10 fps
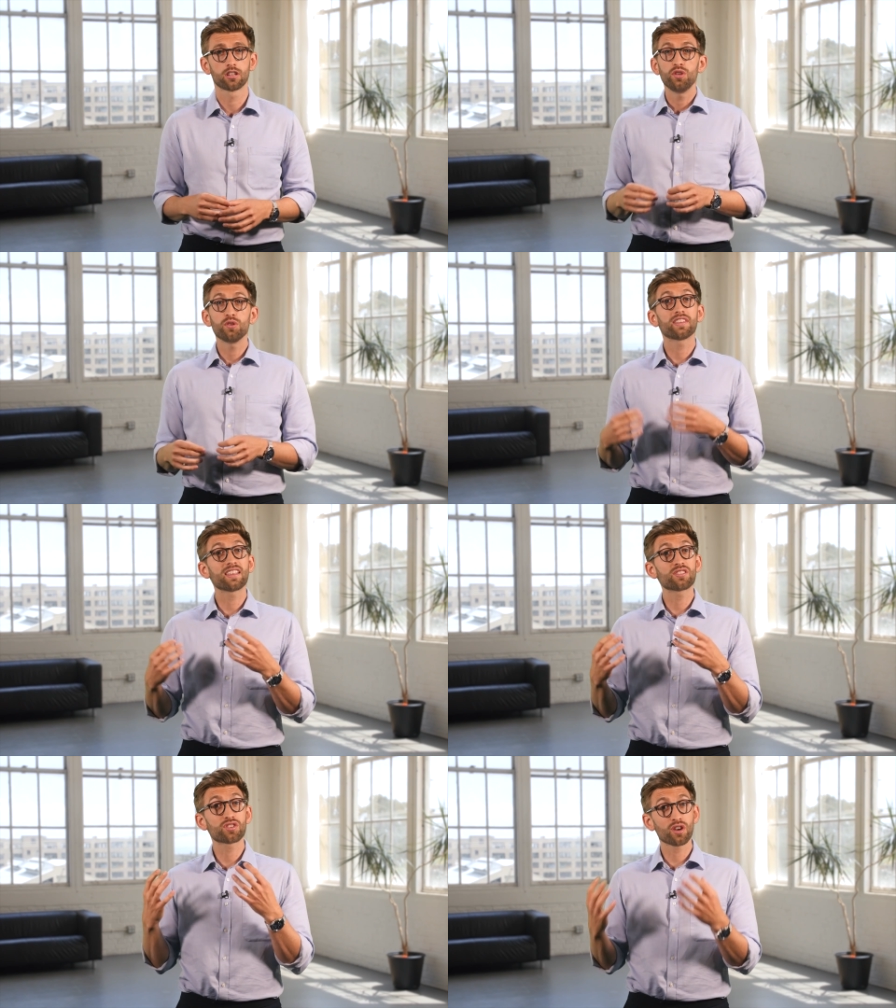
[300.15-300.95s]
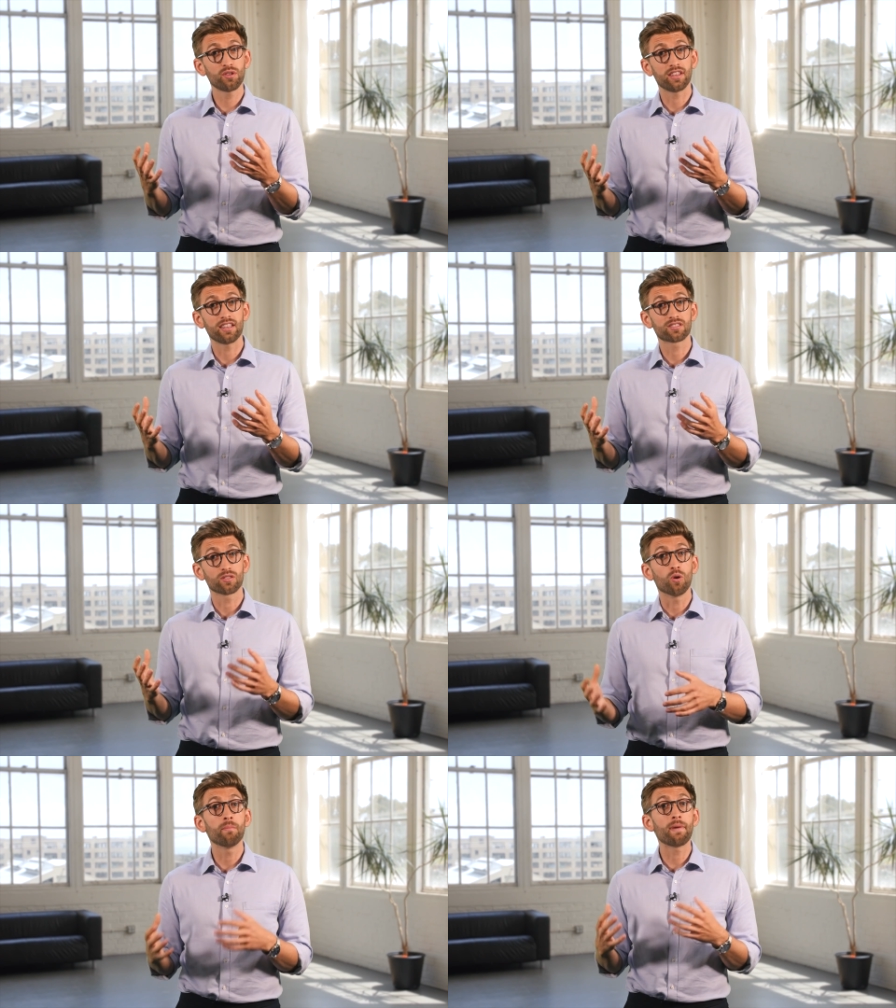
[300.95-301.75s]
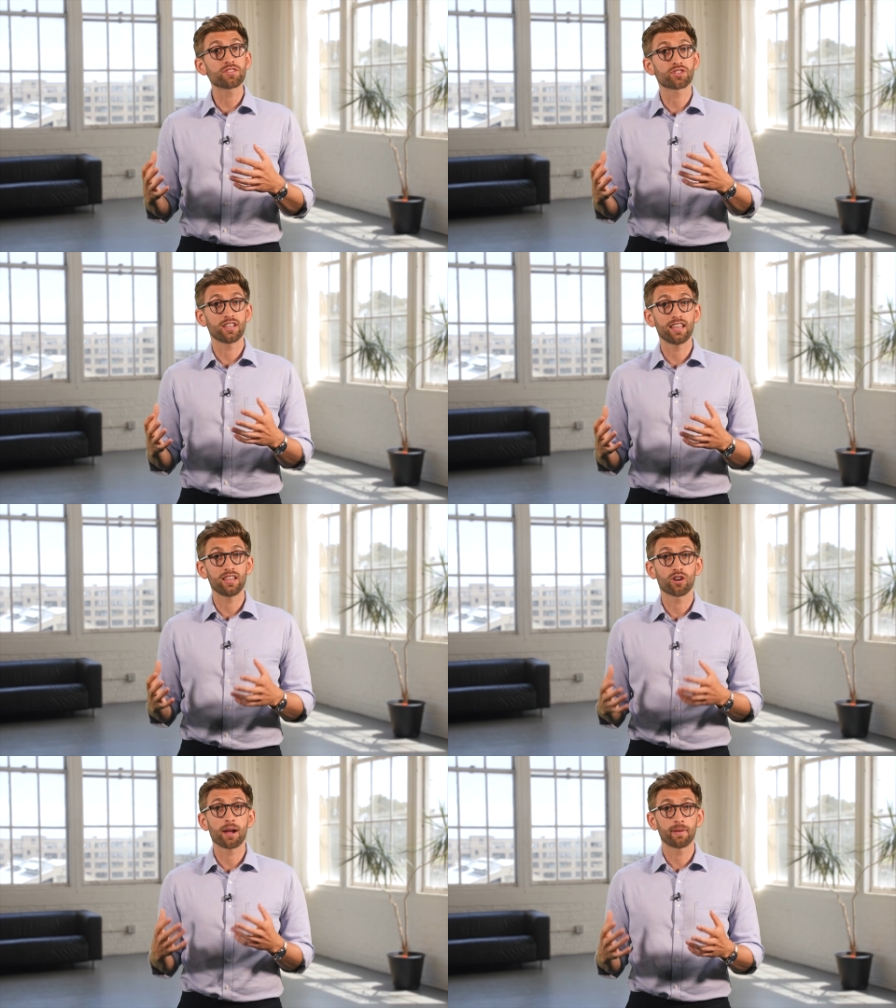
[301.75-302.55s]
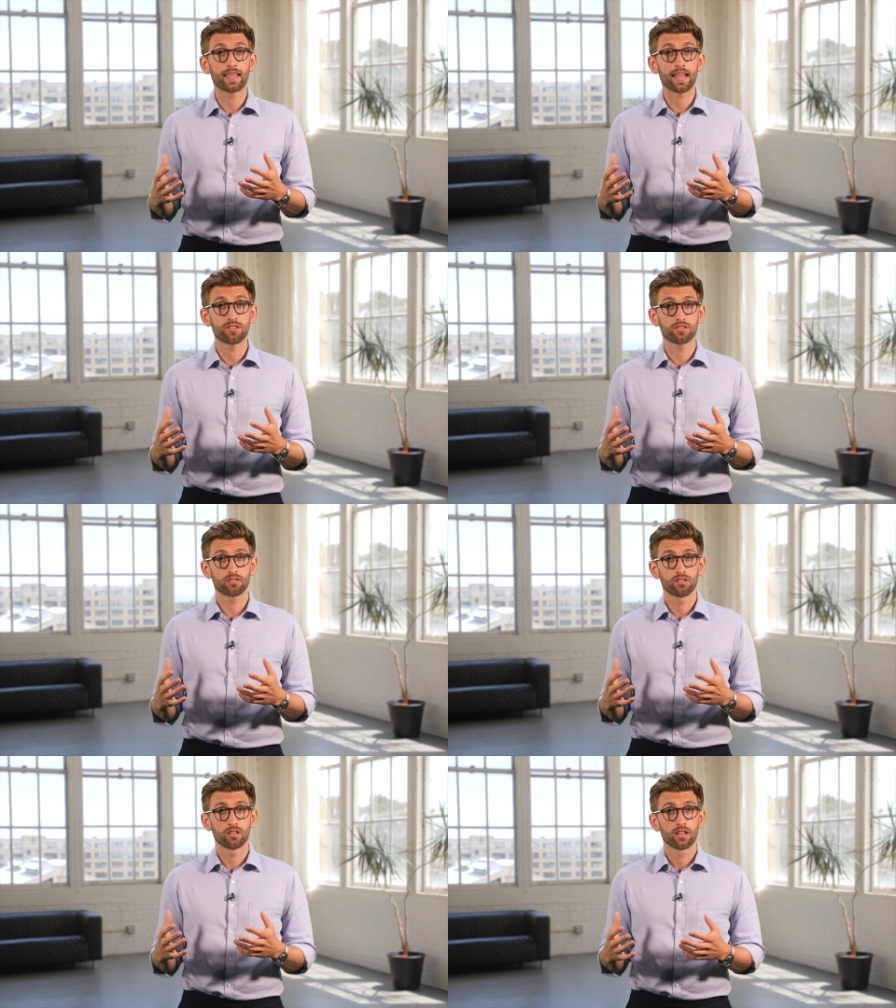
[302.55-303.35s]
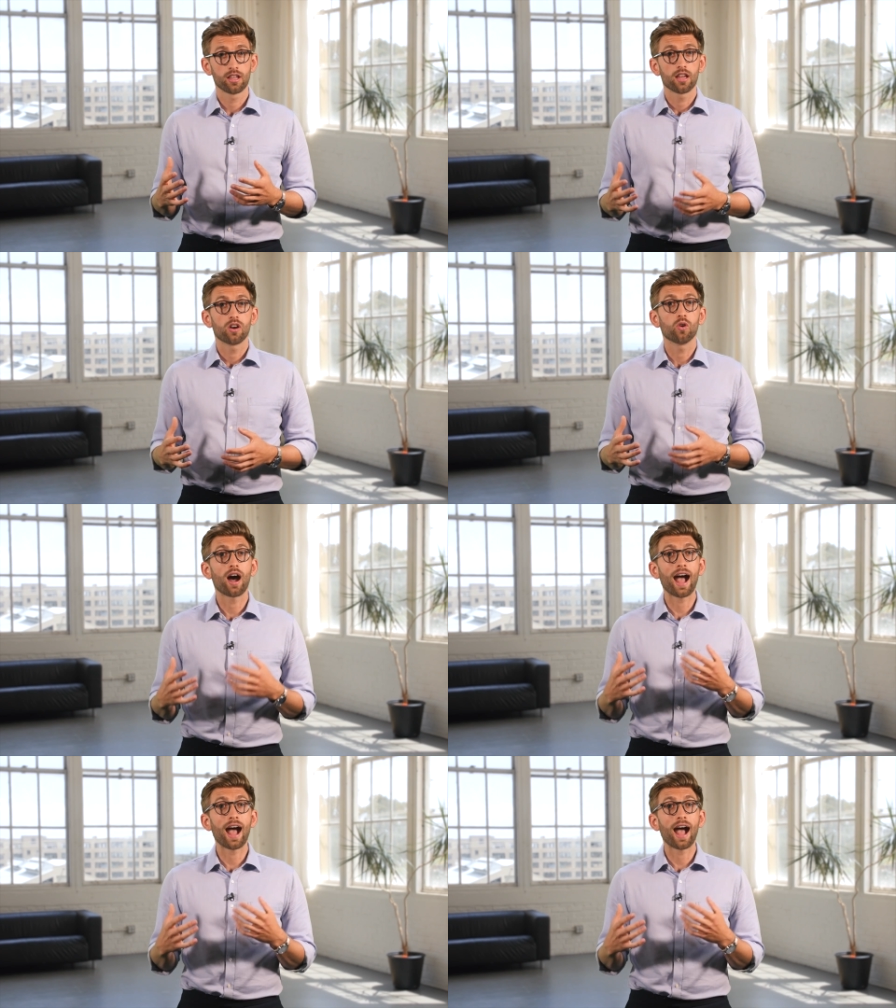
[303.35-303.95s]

You can then show this or mention it in your application or